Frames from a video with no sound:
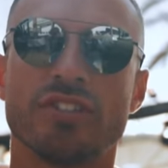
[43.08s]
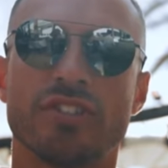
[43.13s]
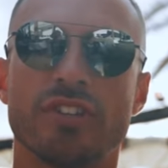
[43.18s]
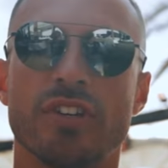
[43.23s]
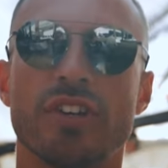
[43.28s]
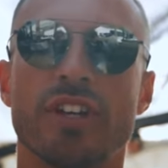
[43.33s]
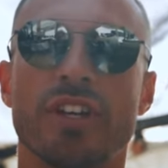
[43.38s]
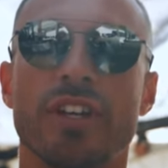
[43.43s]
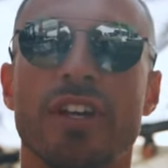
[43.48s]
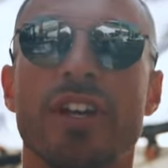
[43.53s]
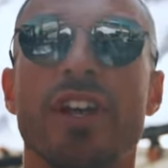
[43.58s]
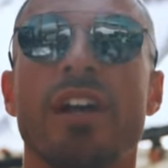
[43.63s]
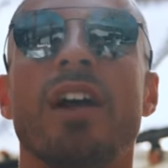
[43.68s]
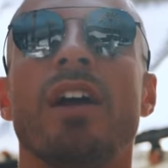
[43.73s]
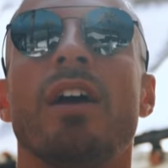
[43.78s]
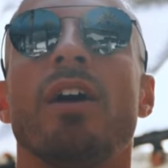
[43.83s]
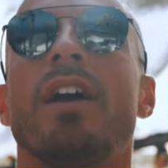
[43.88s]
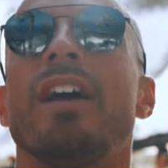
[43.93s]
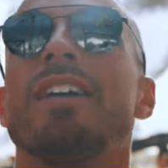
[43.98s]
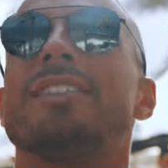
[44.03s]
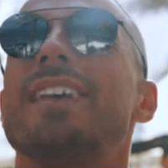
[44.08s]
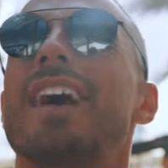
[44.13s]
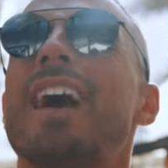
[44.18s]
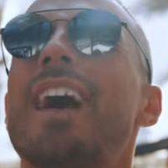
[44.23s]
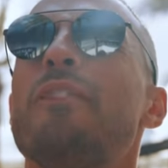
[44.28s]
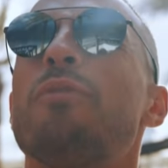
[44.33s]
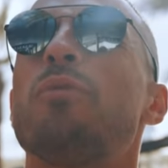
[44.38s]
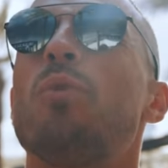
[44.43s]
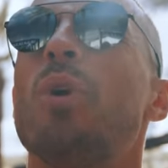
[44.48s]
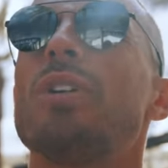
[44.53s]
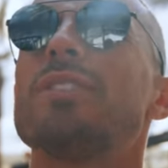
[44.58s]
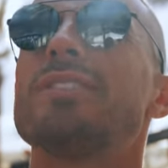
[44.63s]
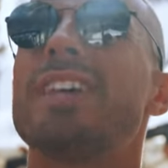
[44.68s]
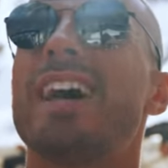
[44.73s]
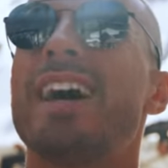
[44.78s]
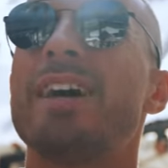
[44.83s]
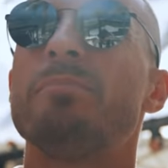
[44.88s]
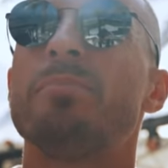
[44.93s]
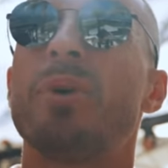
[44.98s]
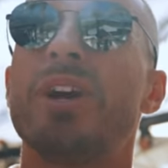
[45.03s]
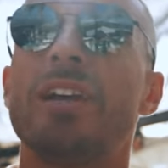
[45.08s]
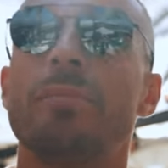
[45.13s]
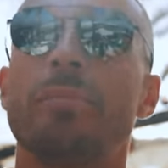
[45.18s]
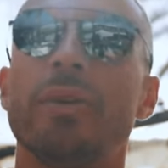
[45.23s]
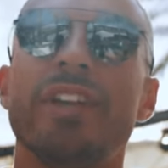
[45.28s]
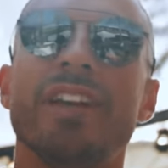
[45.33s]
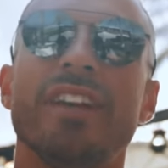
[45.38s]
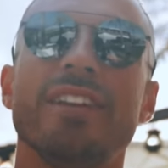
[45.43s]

Circuit. It's F1 time baby.